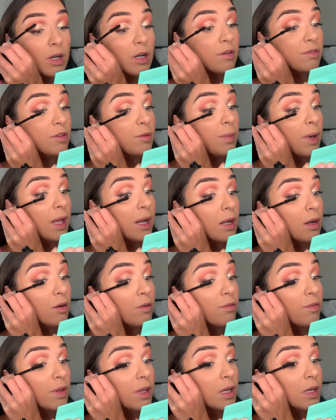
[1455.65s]
off the bat, I
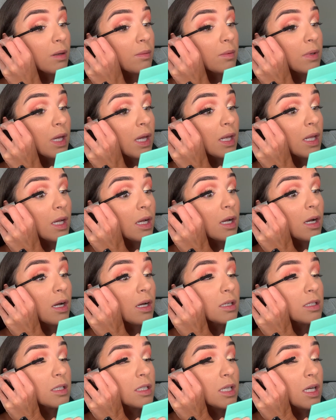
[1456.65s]
don't feel like I'm getting
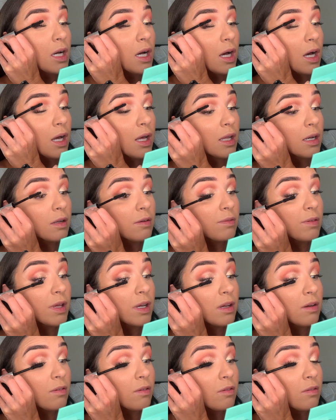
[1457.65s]
a ton of
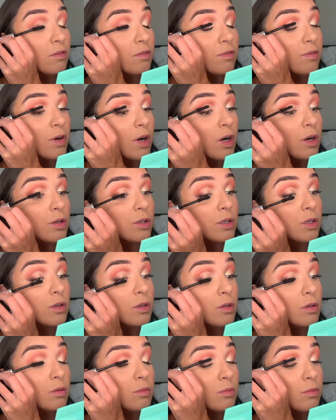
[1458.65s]
like
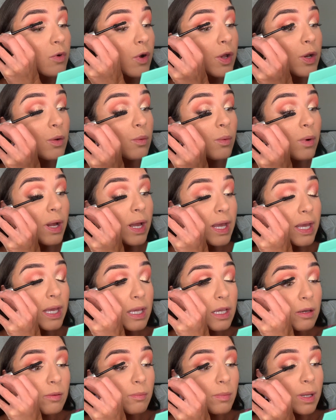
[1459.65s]
volume right away.
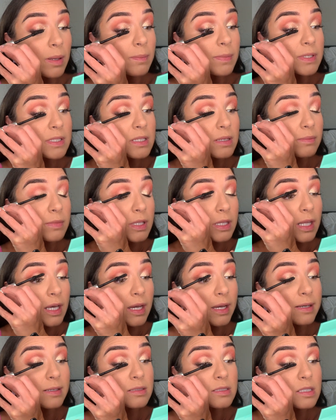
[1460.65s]
It might be something that
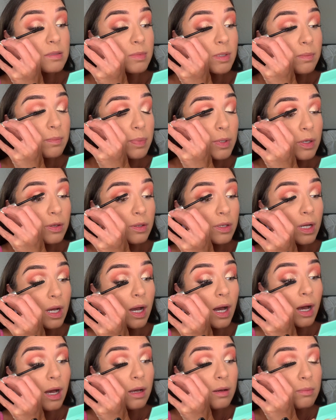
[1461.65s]
has to be built
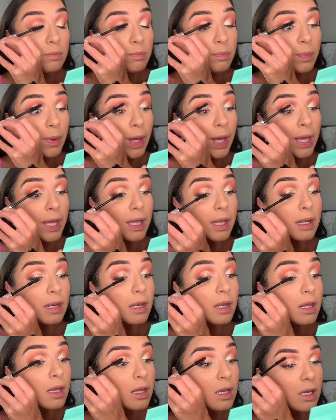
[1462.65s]
up, but
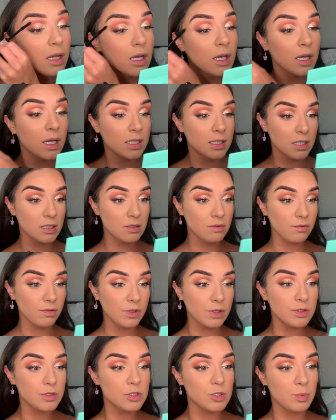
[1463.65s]
it doesn't
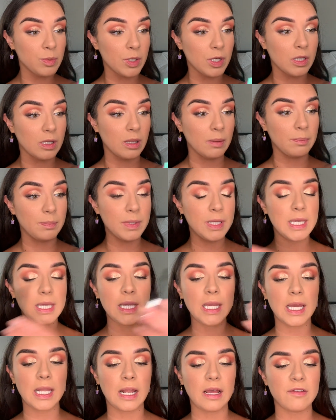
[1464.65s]
feel super clumpy.
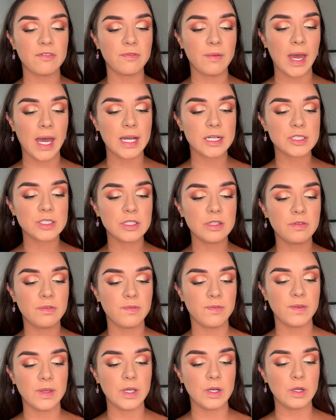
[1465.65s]
And I actually
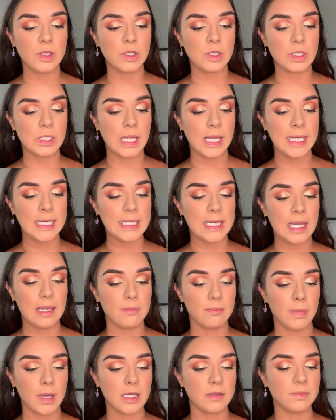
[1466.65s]
feel like it
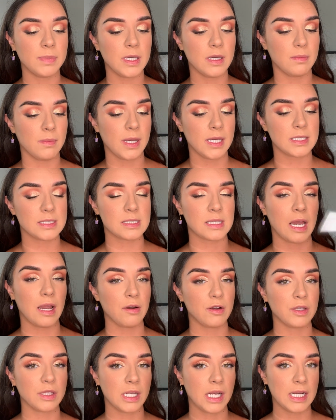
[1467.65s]
might be a
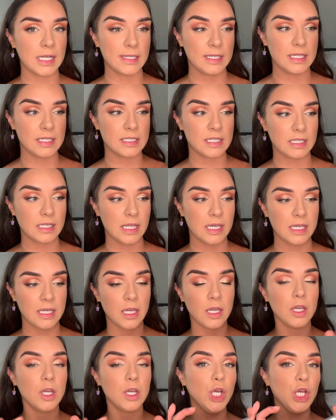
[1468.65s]
mascara that I need to like
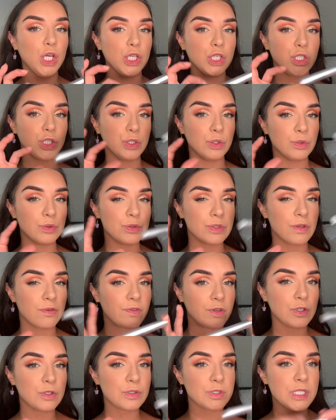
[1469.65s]
use a
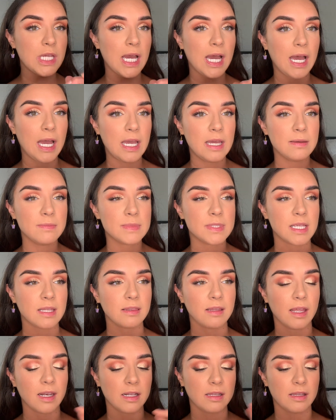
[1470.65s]
few times and
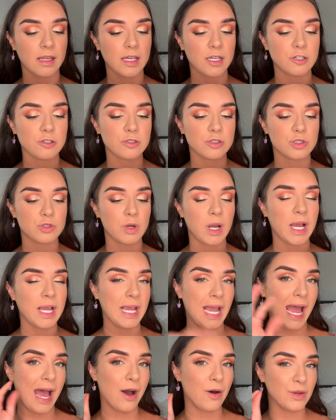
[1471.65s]
let it like dry
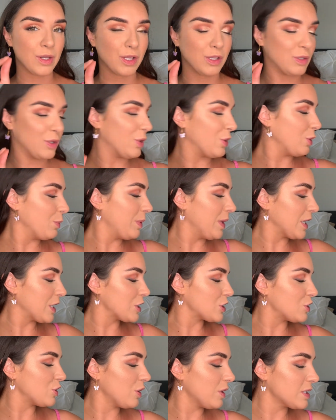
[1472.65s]
out a little bit.
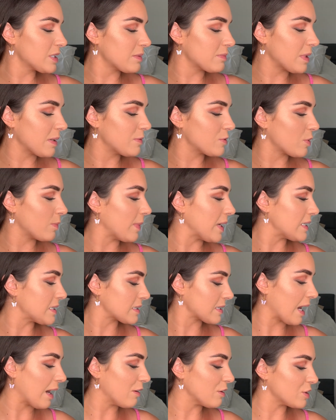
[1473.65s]
Cause you know how sometimes when
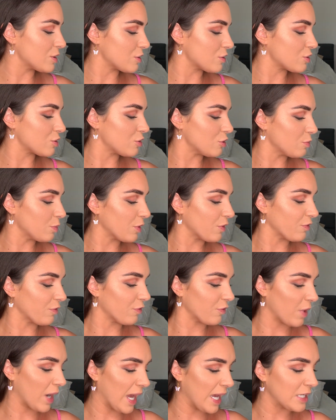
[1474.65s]
mascaras are super
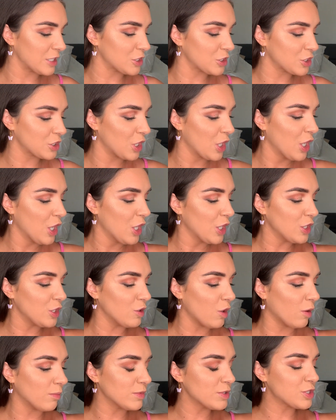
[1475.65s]
fresh, you
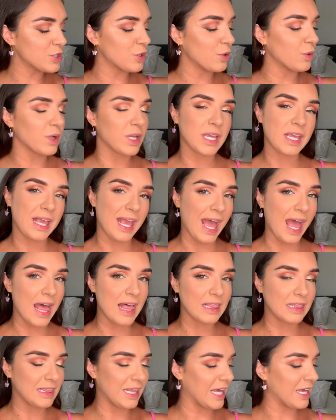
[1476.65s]
almost don't
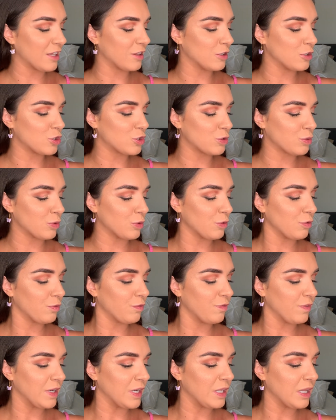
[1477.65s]
get like the true
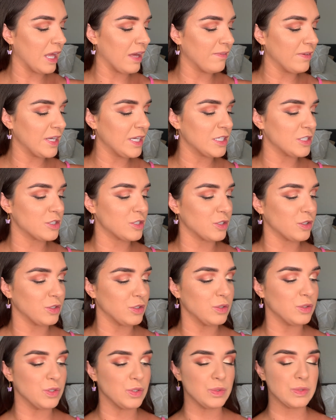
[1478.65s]
feel of it until
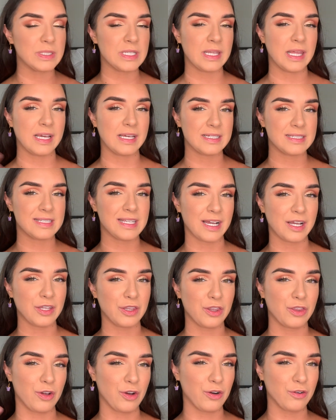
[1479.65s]
you use it like a
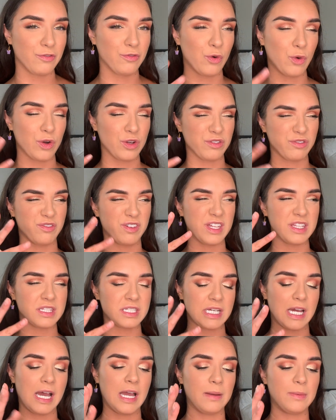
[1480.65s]
second, third, fourth, fifth
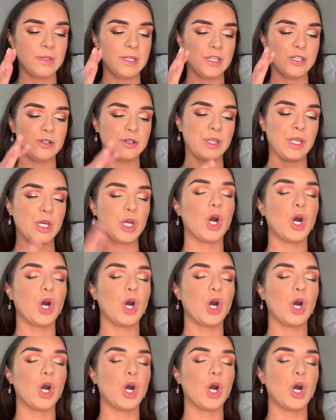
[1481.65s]
time. And then you're like,